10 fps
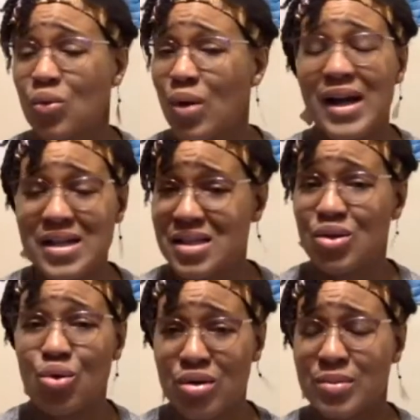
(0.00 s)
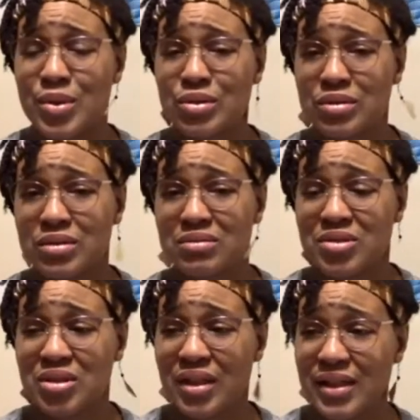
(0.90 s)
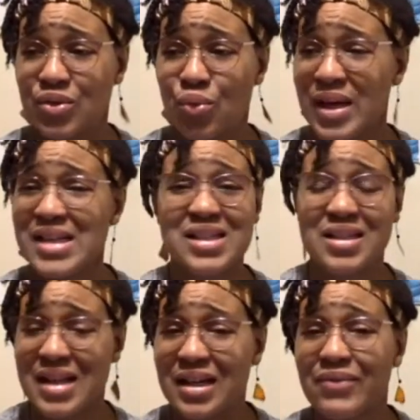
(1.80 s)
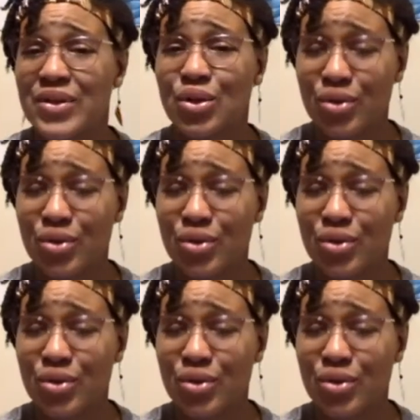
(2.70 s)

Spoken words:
Why is it horrible? Like why is it not even a